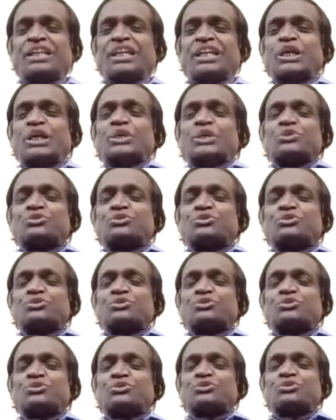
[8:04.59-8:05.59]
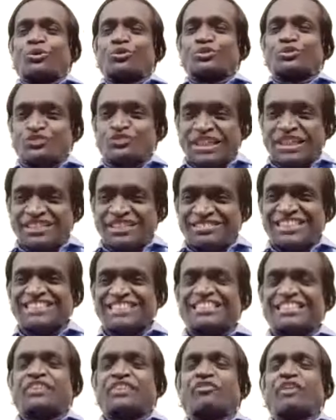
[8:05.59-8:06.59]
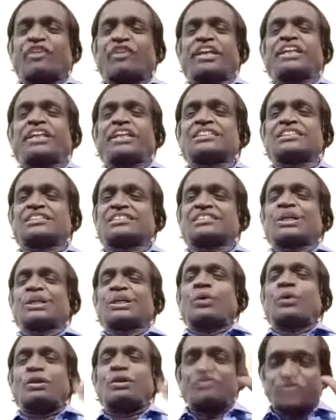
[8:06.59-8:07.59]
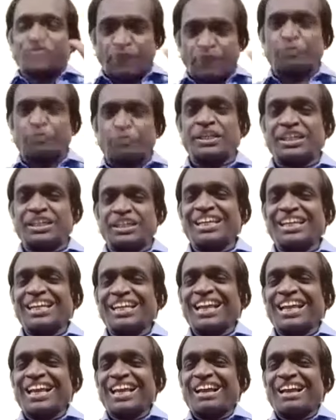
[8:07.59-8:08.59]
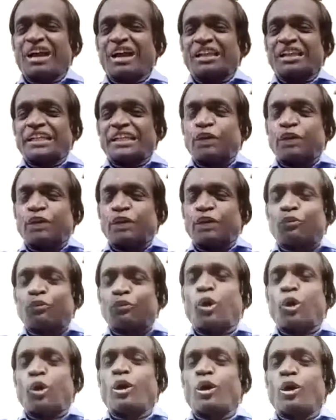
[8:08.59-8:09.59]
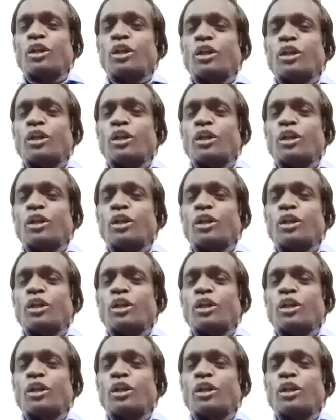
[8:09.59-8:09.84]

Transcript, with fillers: scores and scores of JCs and trainers who have shaped me. They have all been my